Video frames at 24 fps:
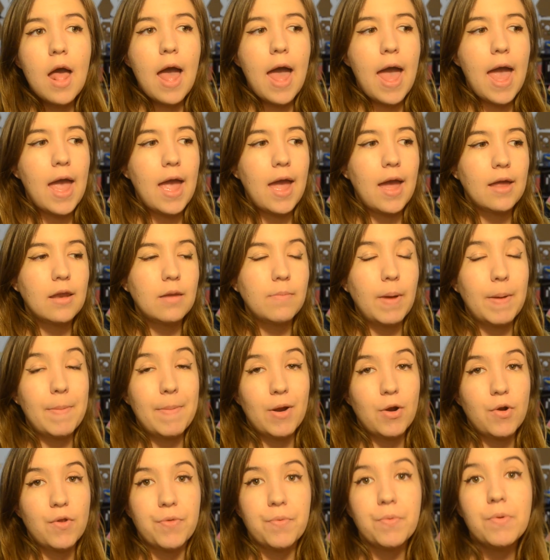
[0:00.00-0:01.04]
and by
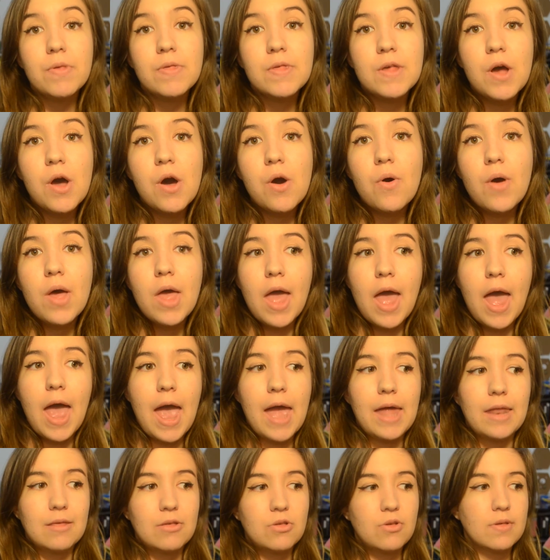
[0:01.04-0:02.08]
Meredith Russo,
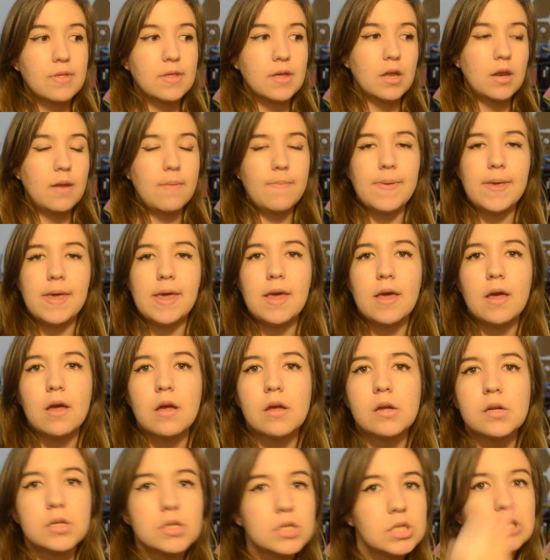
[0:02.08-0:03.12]
and it's just going to be,
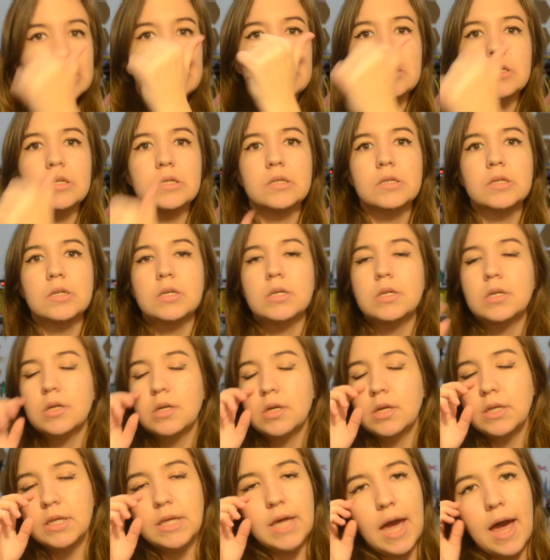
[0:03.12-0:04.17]

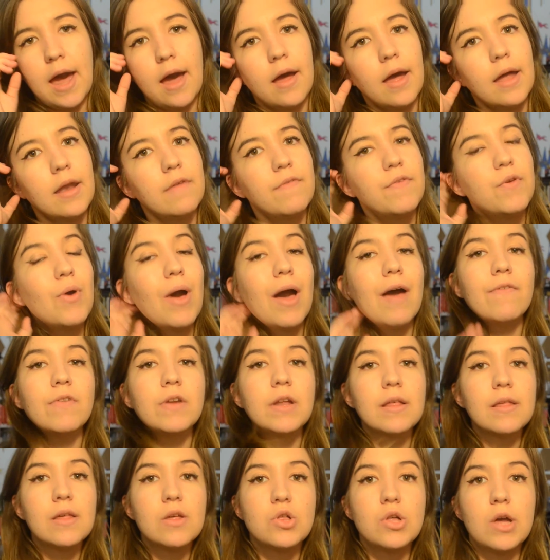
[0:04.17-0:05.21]
yeah. And if you have
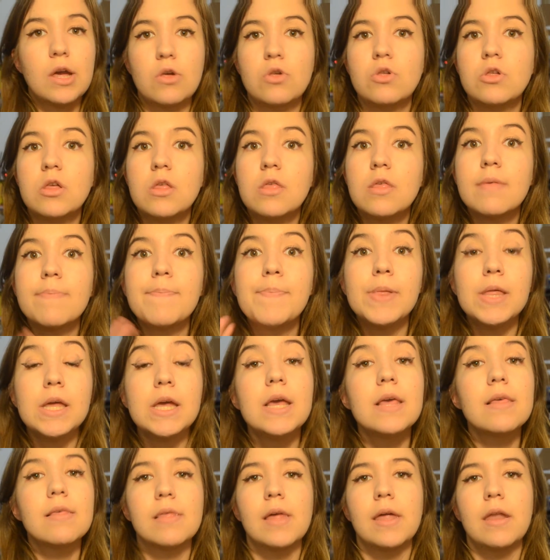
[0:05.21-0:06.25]
any suggestions,
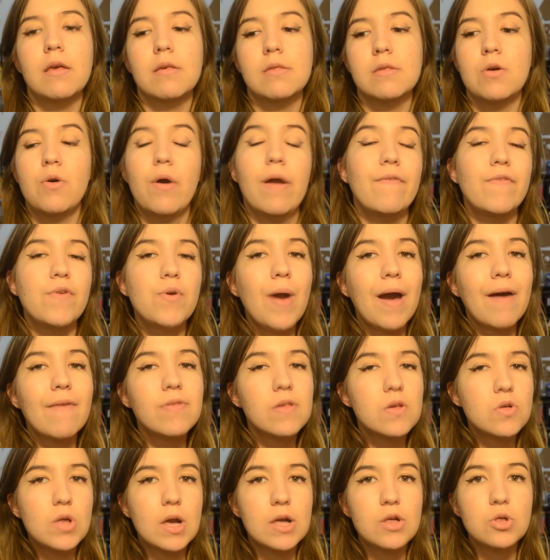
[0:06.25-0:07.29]
please let us know. If you have
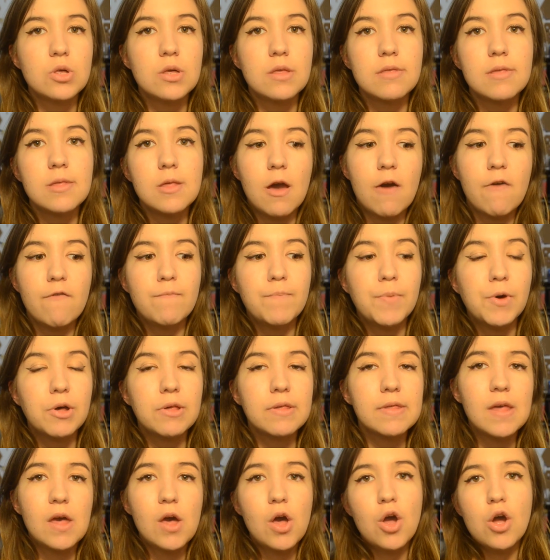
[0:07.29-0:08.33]
suggestions of
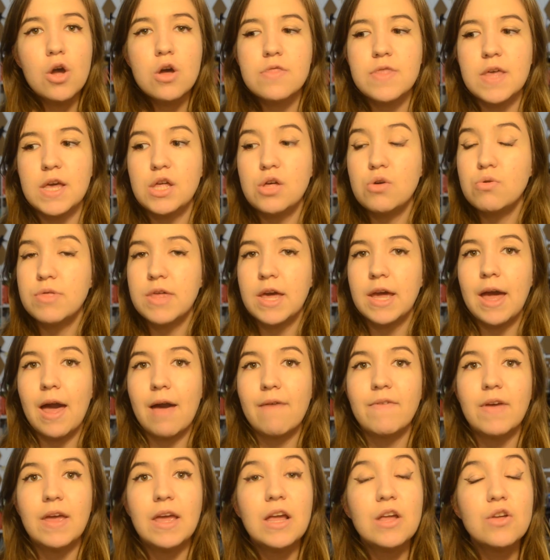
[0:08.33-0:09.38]
books that you think
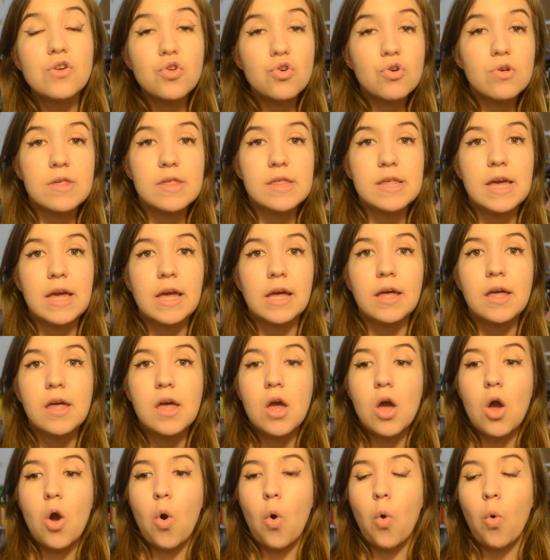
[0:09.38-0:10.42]
have interesting
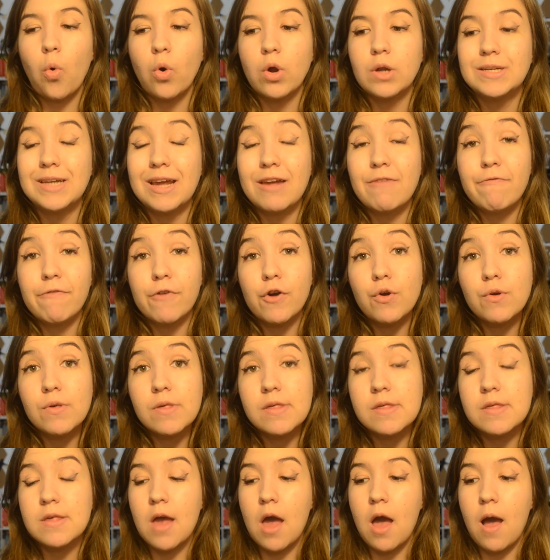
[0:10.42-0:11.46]
or
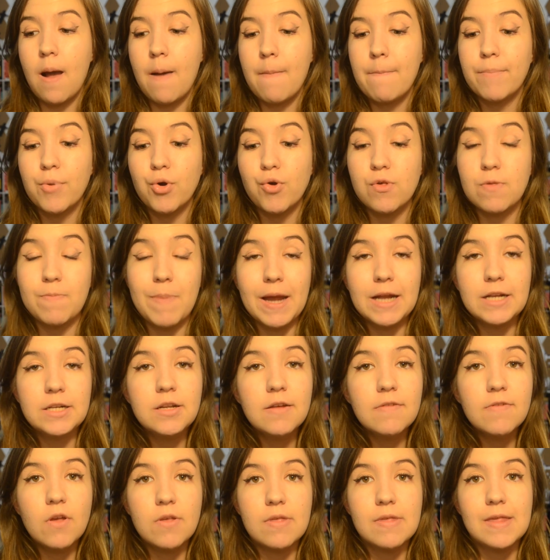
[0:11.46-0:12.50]
diverse
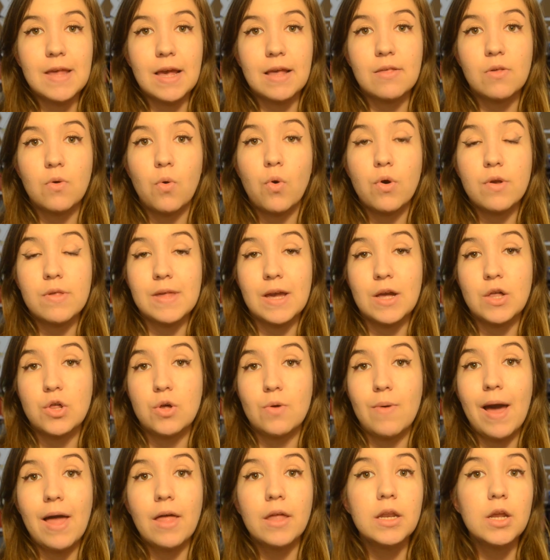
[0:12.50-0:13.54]
perspectives on sex or
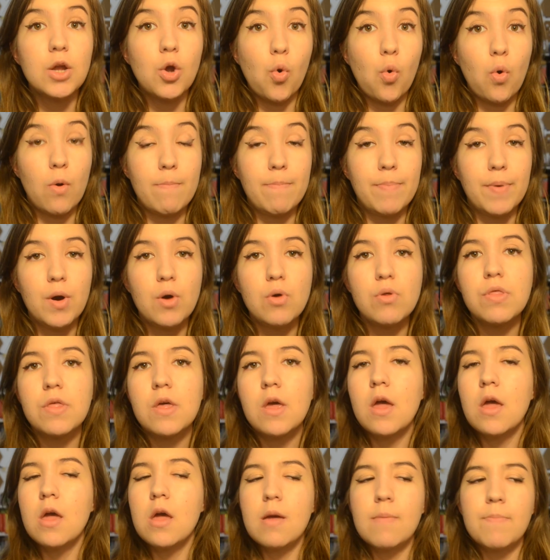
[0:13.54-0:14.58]
sexuality or both,
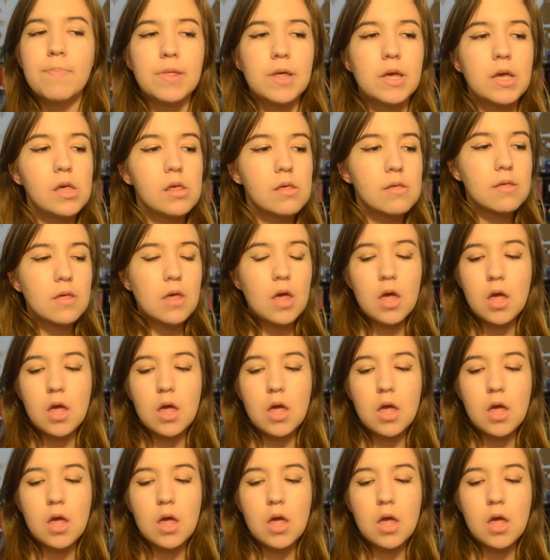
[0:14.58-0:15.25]
please